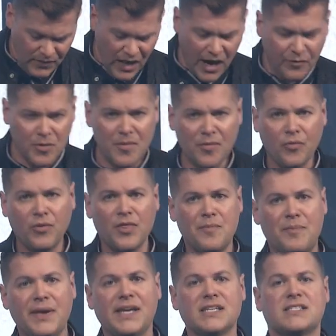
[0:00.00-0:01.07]
I remember one of the
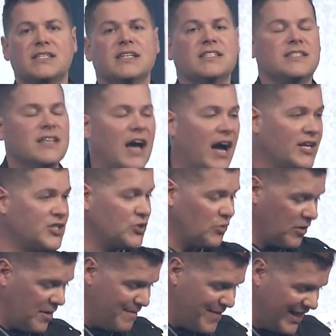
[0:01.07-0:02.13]
biggest things, I just
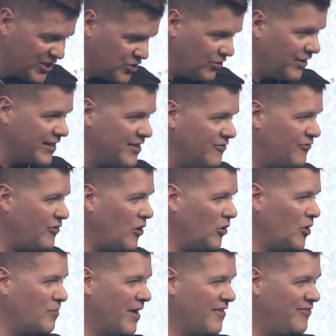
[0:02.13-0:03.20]
wanted to make sure I didn't
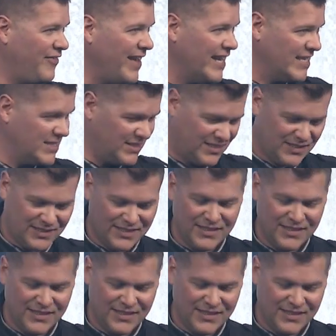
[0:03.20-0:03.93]
fall on my face.